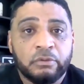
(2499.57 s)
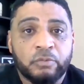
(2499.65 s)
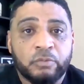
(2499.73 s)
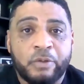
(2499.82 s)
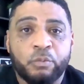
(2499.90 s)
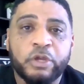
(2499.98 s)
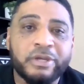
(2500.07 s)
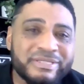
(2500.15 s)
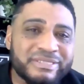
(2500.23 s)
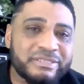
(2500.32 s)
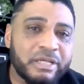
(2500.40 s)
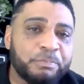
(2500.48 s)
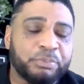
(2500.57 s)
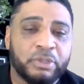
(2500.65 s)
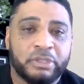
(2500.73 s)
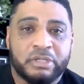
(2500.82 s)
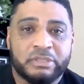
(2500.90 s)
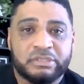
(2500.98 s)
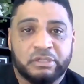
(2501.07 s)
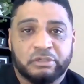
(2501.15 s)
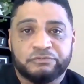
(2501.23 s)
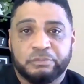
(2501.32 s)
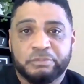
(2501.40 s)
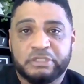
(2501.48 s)
right? We're going to separate
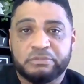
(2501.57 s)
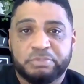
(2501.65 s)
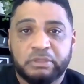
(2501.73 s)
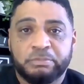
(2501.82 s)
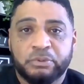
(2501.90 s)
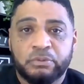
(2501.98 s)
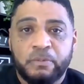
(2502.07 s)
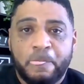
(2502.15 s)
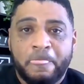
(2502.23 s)
ourselves from these people.